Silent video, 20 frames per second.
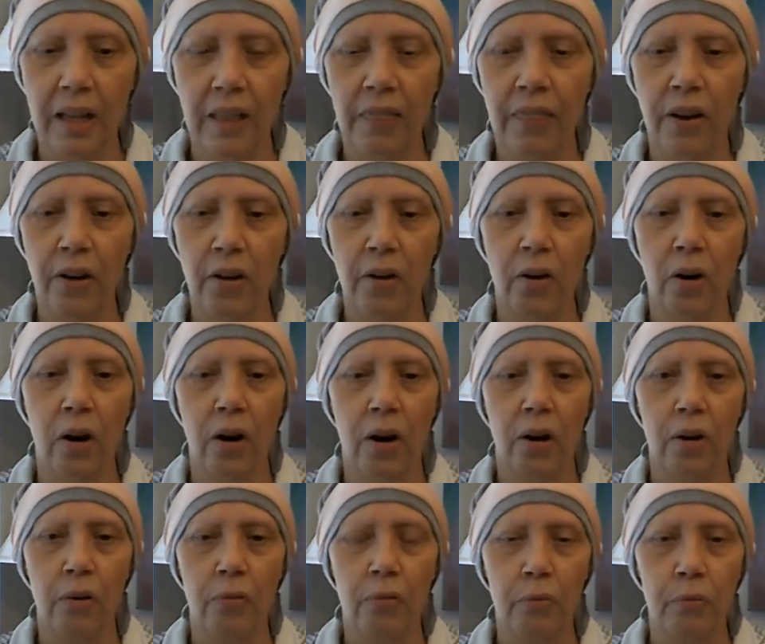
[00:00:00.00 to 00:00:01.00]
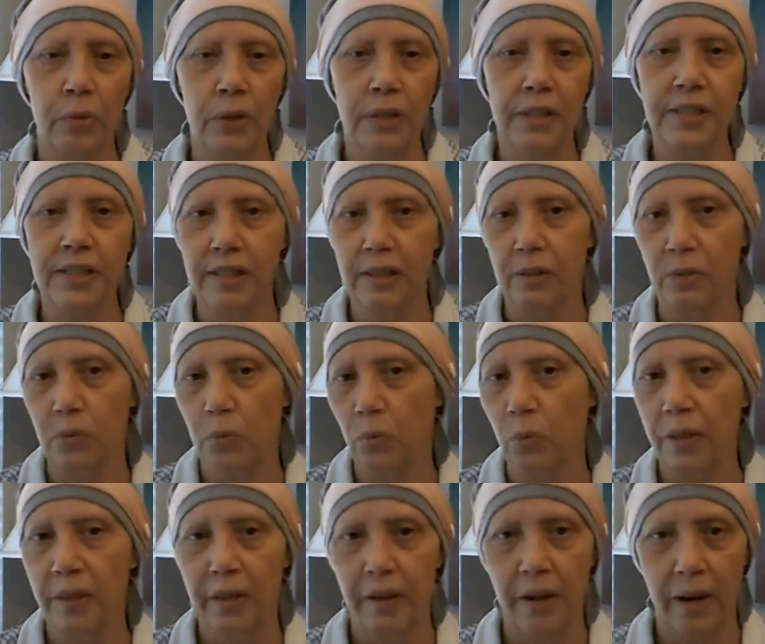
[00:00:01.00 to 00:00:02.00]
There are risks
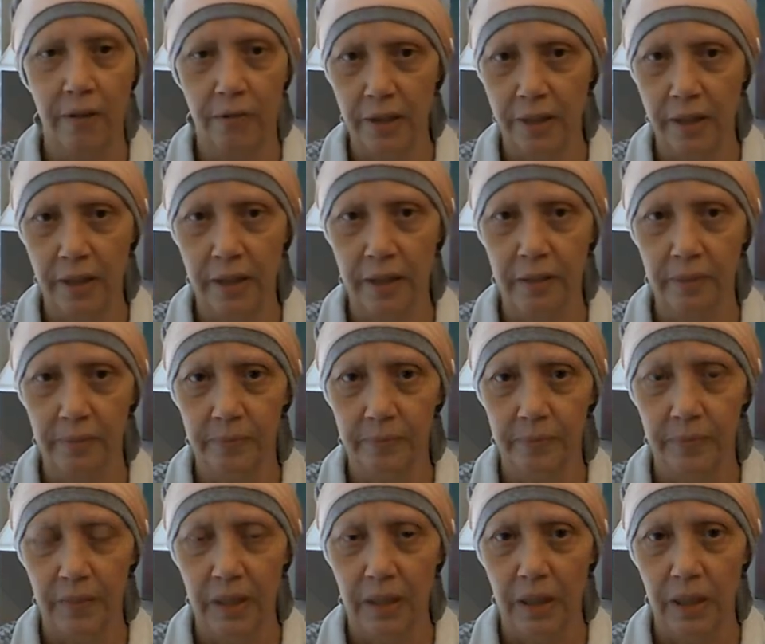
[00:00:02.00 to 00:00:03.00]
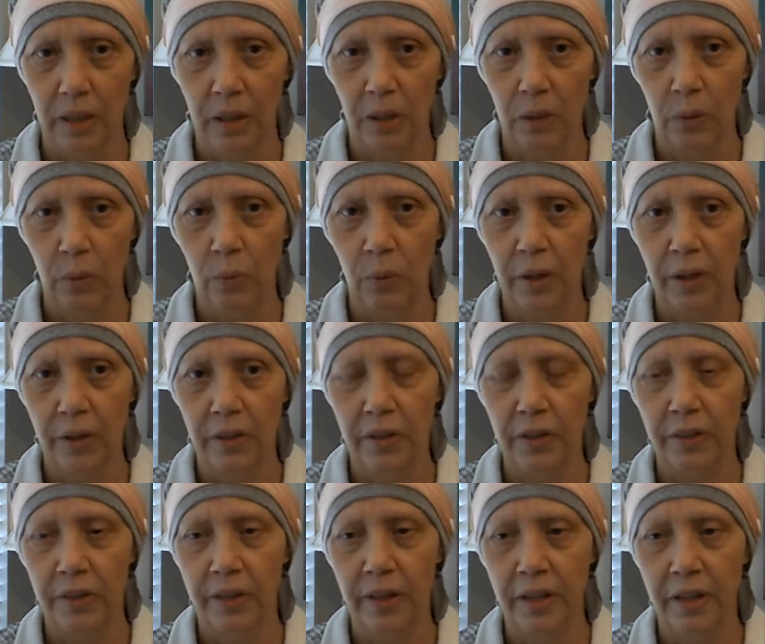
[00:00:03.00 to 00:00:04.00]
with everything. With
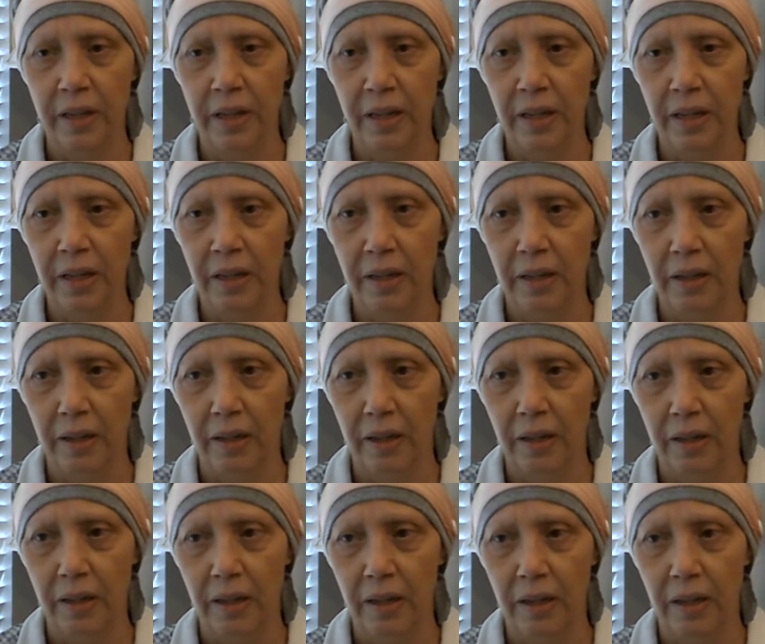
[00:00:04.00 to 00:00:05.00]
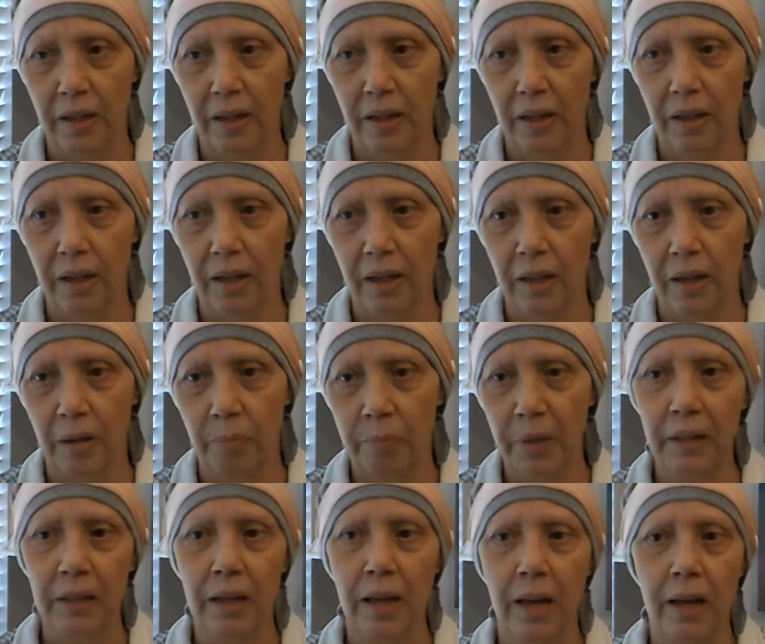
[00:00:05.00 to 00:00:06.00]
the
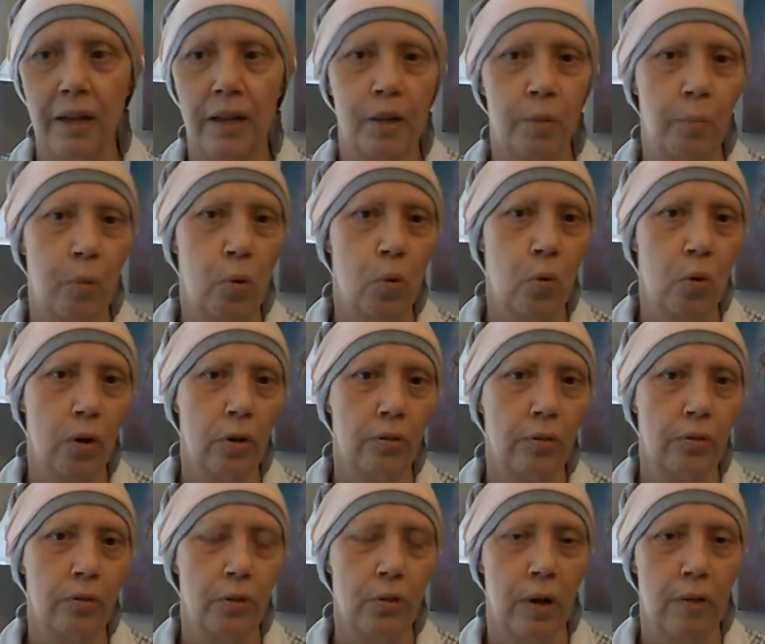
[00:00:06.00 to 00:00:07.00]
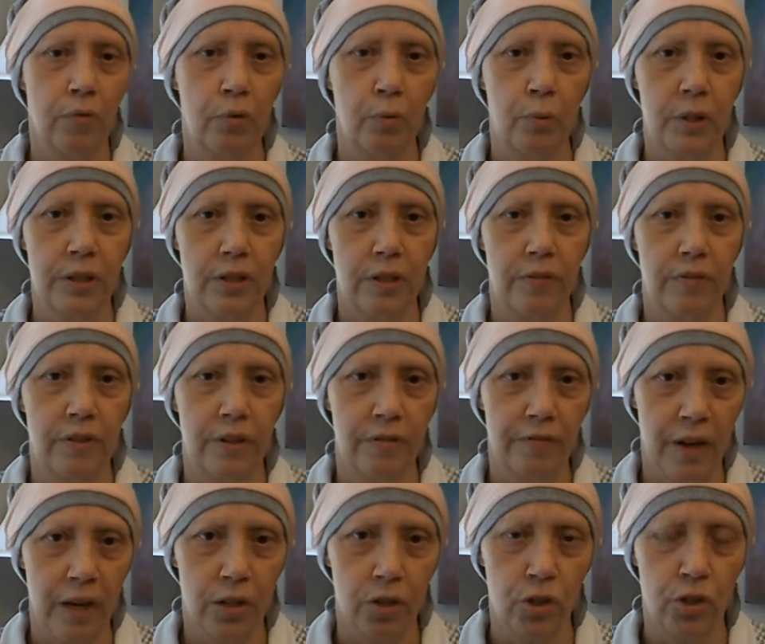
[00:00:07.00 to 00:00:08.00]
Picc line in the port, you have a risk of
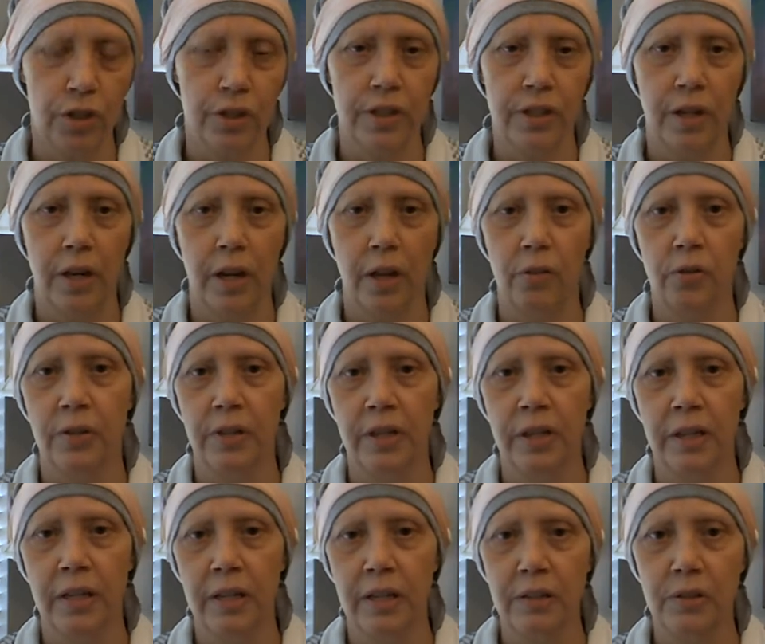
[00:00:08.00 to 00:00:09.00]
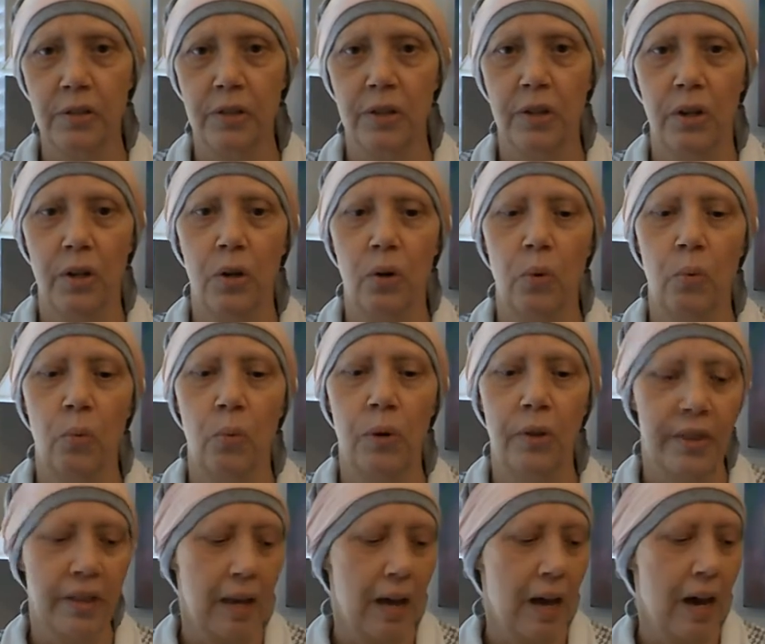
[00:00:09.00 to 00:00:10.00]
infections and other things. With
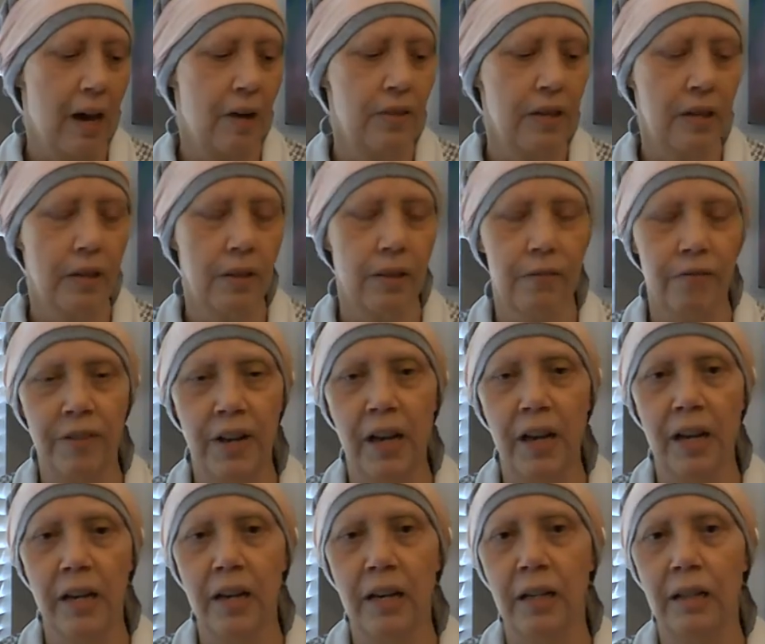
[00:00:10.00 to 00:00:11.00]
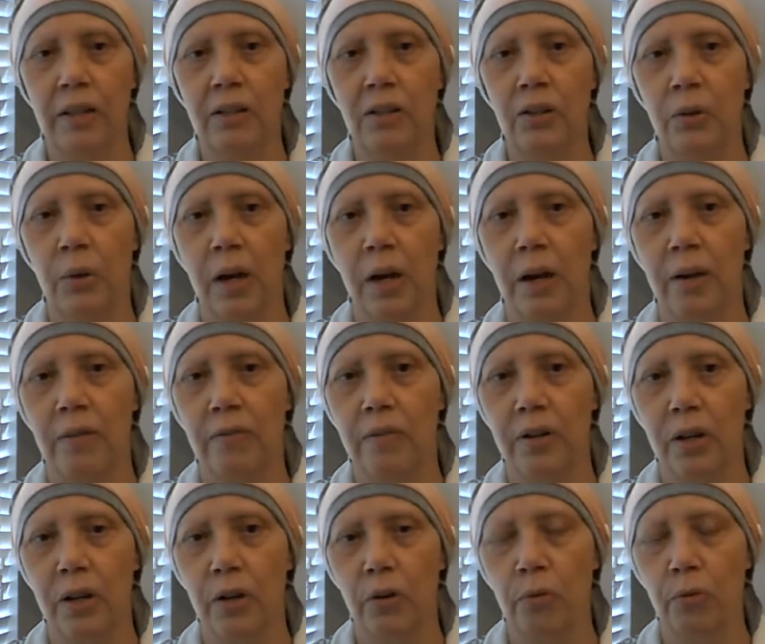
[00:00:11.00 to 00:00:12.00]
the IV in the vein, you have
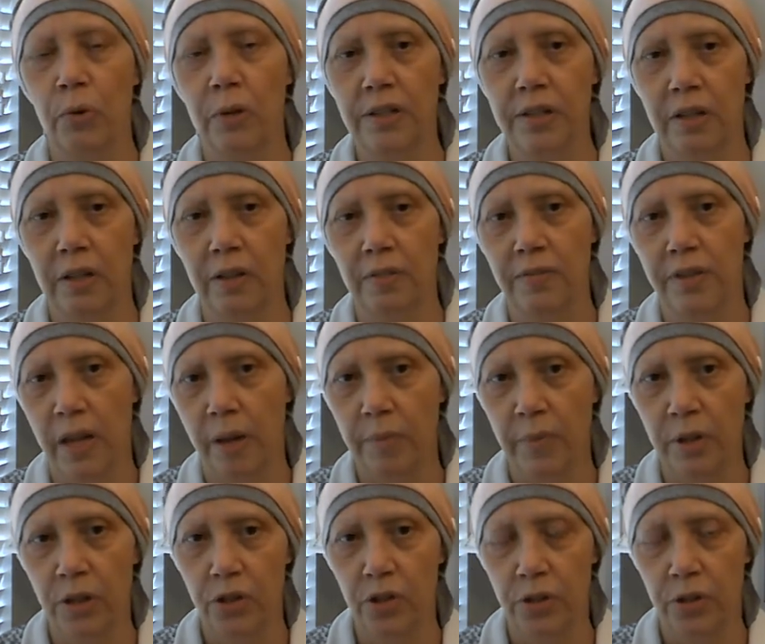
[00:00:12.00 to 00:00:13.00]
risk of damage